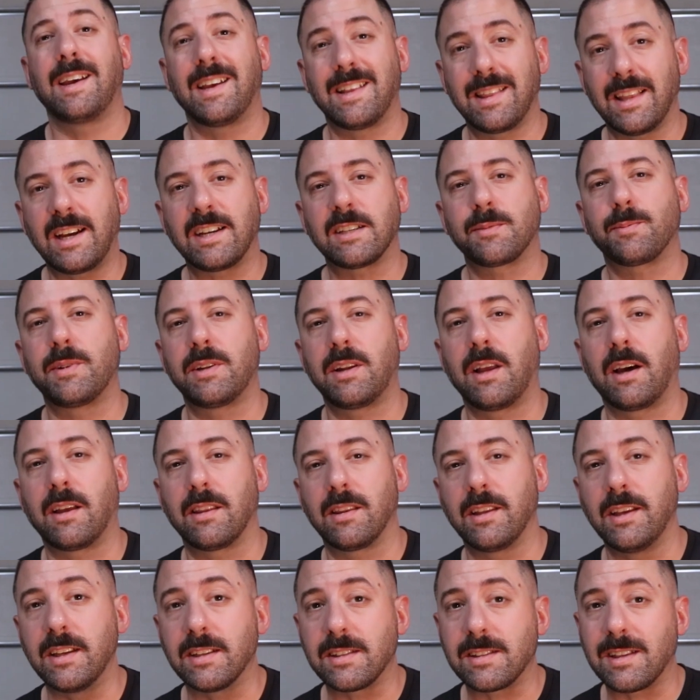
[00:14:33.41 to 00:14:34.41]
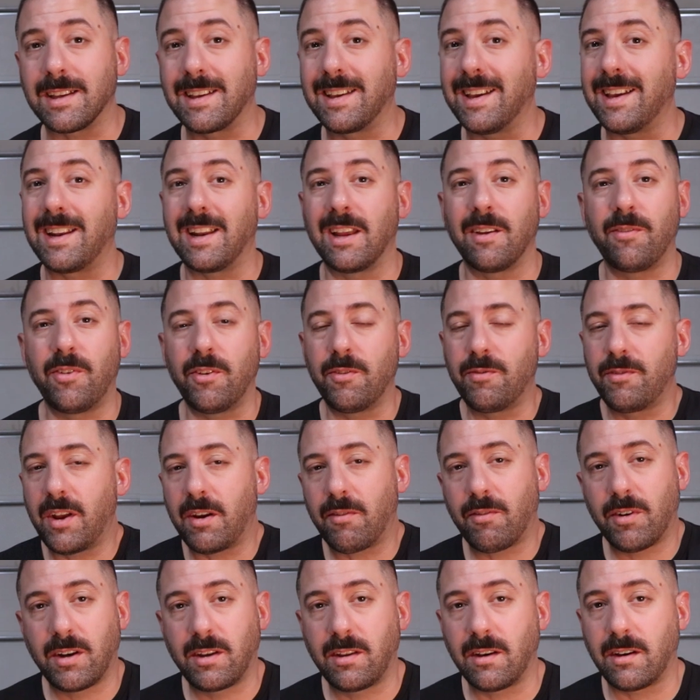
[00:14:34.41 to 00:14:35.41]
And last but not least, again, if you've
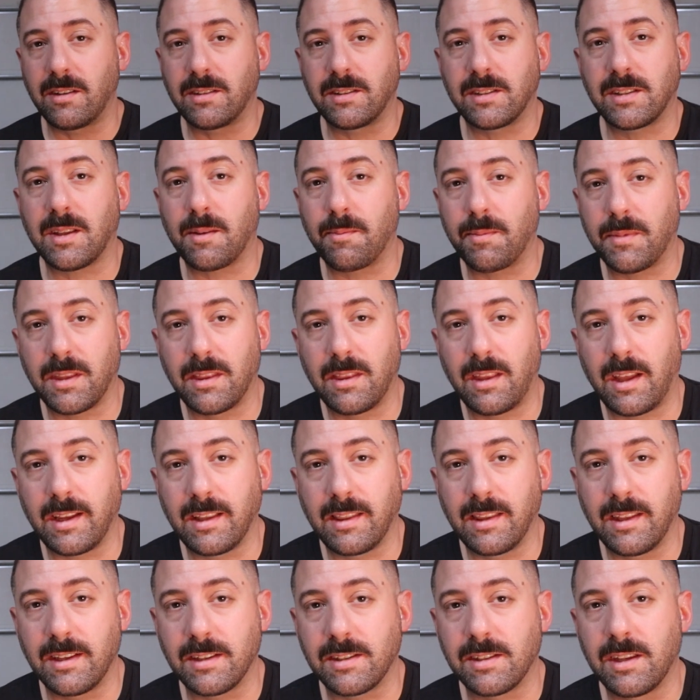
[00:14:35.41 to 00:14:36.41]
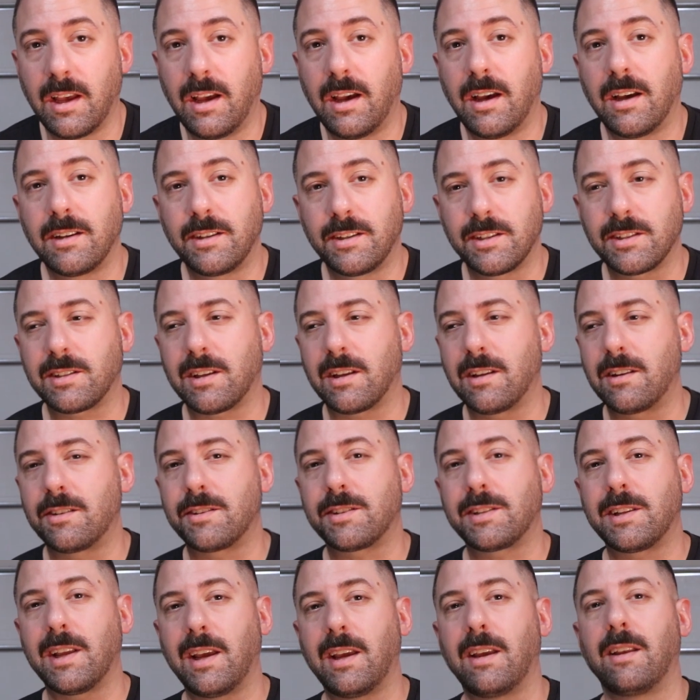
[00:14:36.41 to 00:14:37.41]
never done something like this, just
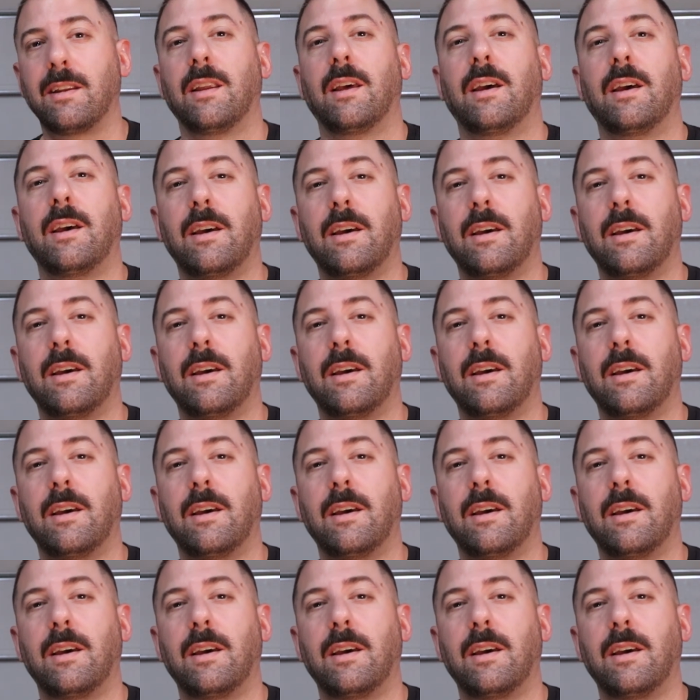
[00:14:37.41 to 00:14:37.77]
understand,